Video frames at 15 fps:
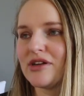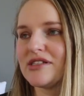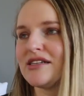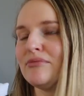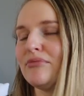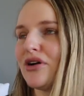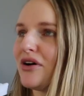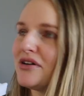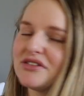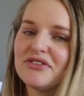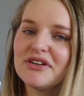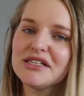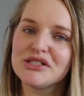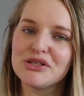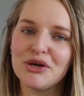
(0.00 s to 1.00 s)
present, because
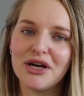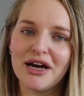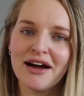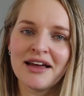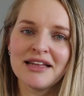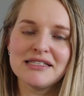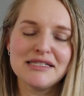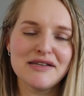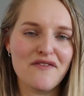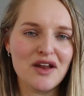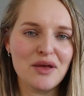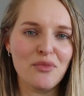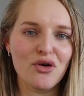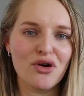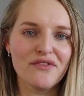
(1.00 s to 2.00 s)
Finn is so young, it's
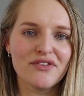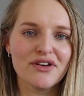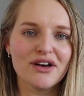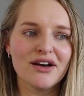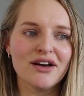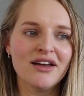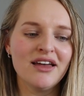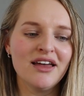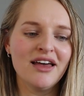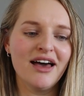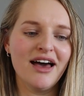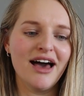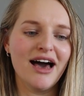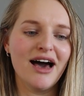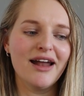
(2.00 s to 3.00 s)
definitely more of a
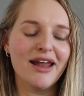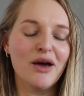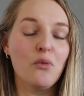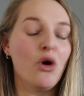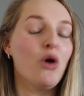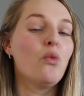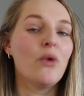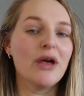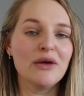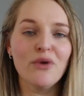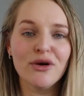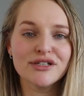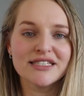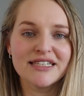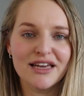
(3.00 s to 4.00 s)
like what we
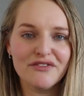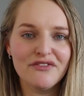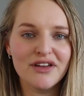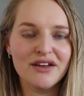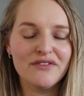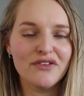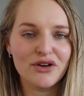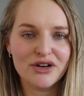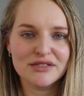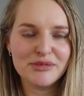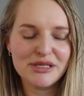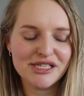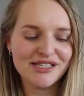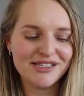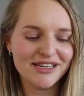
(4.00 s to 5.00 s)
want to get Finn for
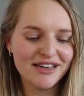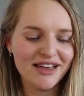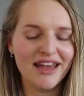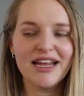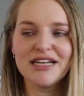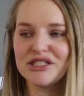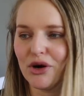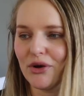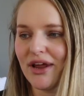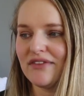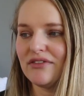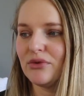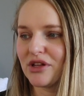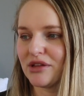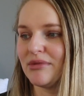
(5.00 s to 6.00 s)
Christmas this year, and I don't
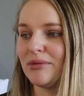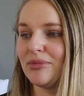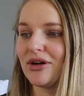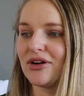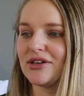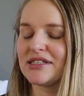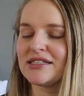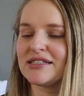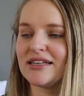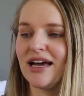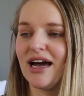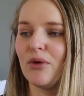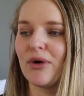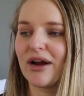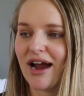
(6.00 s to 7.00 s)
have it with me because
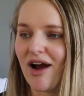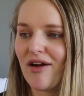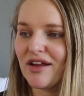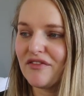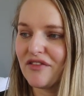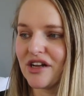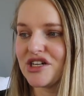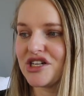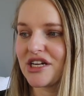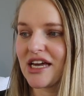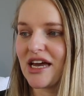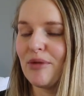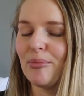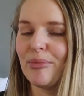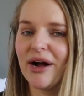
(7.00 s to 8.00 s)
we're currently finishing
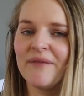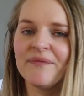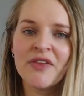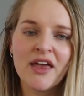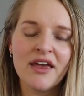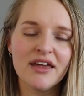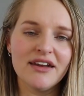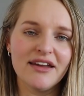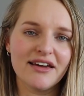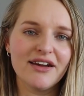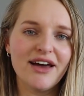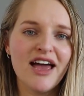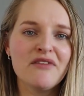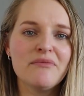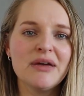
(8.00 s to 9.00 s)
it, but Nick
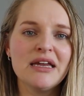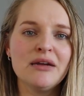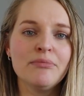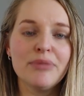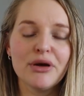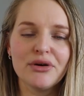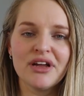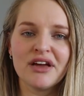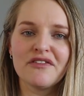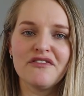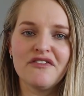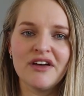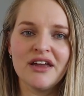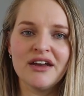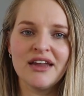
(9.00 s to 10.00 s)
and I have been building
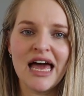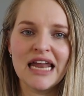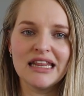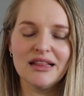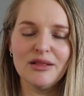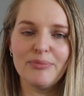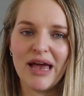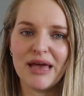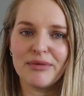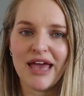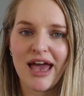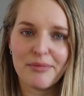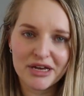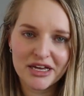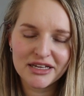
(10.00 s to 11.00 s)
Finn a little baby
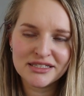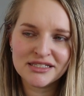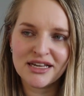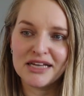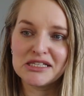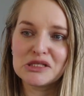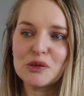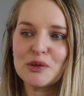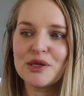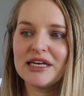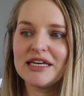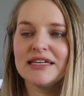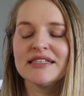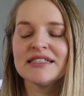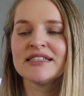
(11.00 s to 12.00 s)
abacus. I saw
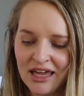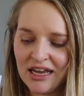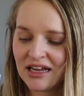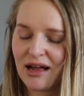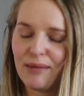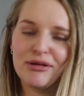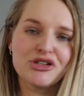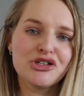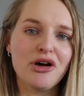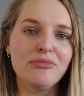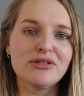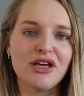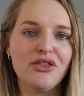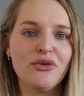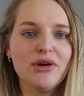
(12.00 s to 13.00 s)
these in a couple of
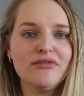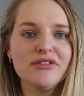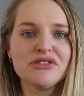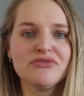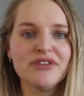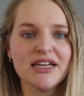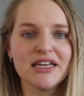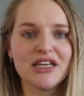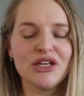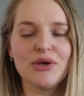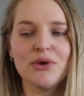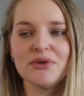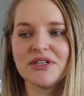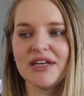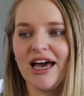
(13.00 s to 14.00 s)
shops. I thought it was really
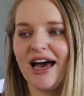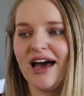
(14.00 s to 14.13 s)
cute.